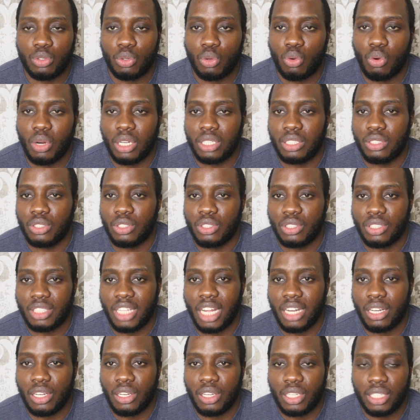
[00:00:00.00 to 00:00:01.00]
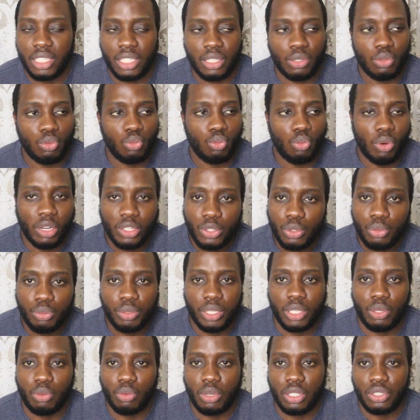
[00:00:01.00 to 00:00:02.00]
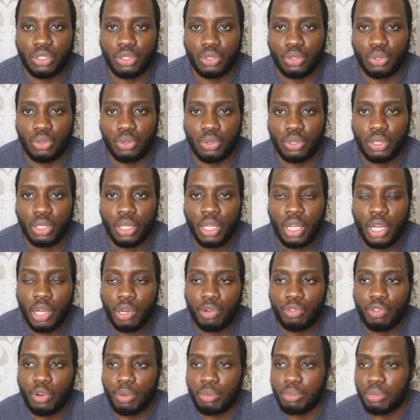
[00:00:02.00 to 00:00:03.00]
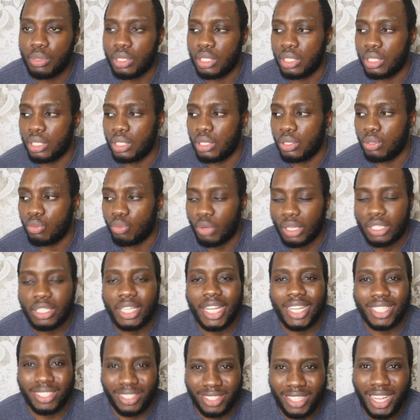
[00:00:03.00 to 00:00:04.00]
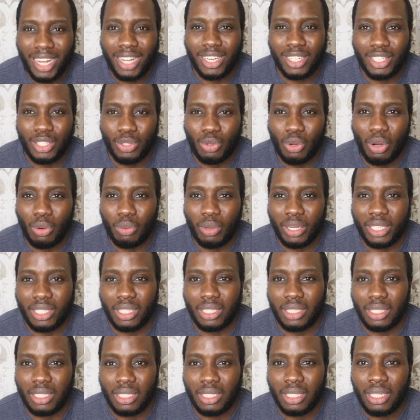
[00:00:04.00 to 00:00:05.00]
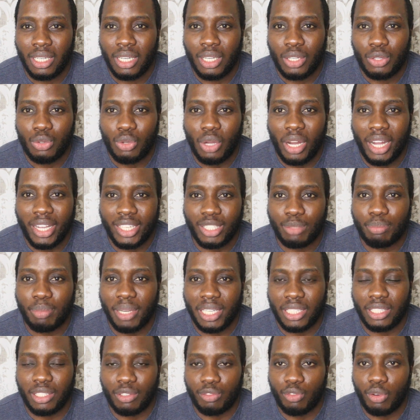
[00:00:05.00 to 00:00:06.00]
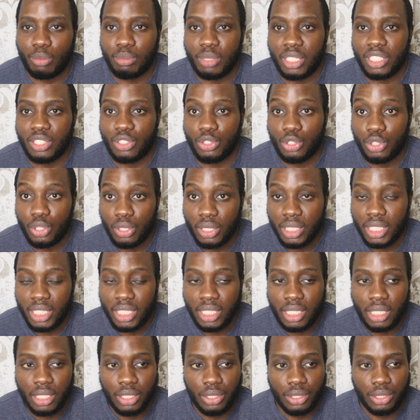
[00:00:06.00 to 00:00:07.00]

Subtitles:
to go and start learning what you really want to do, from what exactly you are expecting from this journey.